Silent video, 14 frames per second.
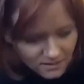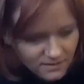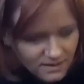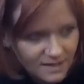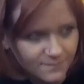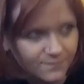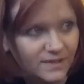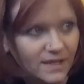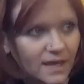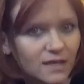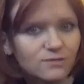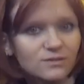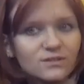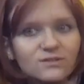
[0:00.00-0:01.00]
Great.
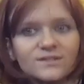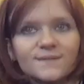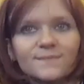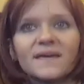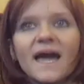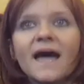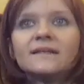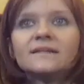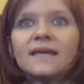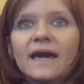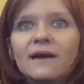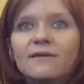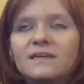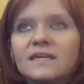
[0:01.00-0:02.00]
You can do some cat and
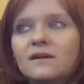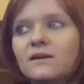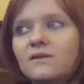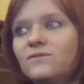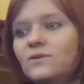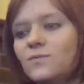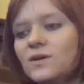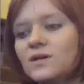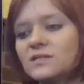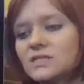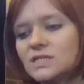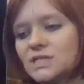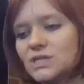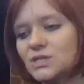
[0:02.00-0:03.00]
cow here if you
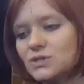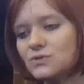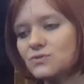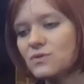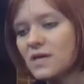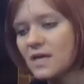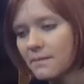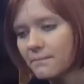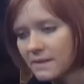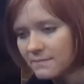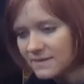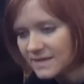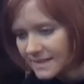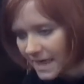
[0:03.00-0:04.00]
want to.
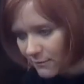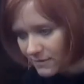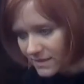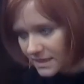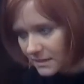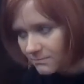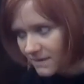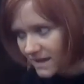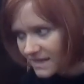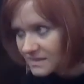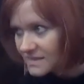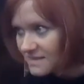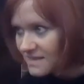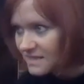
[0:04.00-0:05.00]
Maybe allow a little
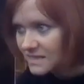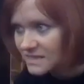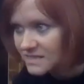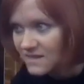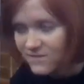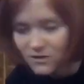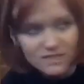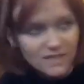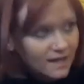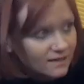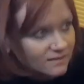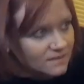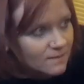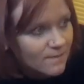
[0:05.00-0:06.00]
bend in the knees if you're
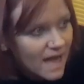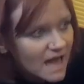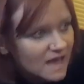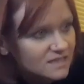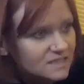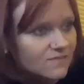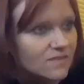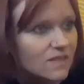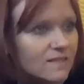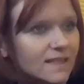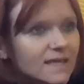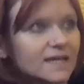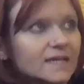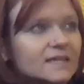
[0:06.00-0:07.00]
tight in the backs of the
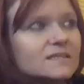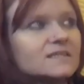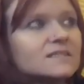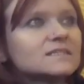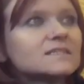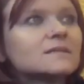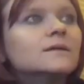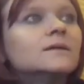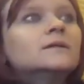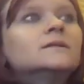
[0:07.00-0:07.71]
legs.